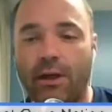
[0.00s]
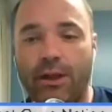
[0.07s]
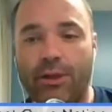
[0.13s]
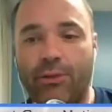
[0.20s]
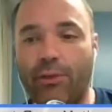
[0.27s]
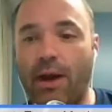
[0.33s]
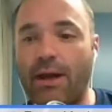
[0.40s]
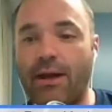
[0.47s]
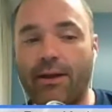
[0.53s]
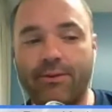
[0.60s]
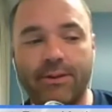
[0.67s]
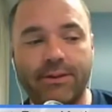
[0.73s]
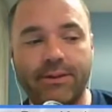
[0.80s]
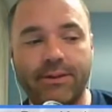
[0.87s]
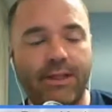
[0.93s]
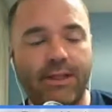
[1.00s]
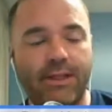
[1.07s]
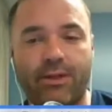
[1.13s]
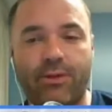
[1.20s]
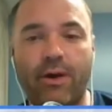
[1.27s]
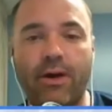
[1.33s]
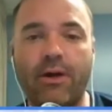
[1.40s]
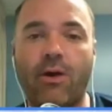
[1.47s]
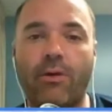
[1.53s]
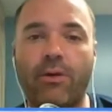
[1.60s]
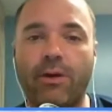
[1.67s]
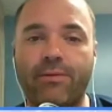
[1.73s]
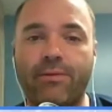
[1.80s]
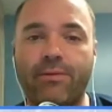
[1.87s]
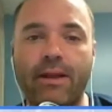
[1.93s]
thread, and let's just get a thread
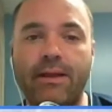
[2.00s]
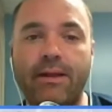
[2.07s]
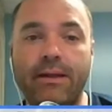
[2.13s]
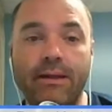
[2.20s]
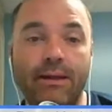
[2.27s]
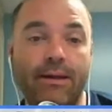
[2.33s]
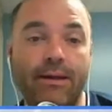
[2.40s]
going of any.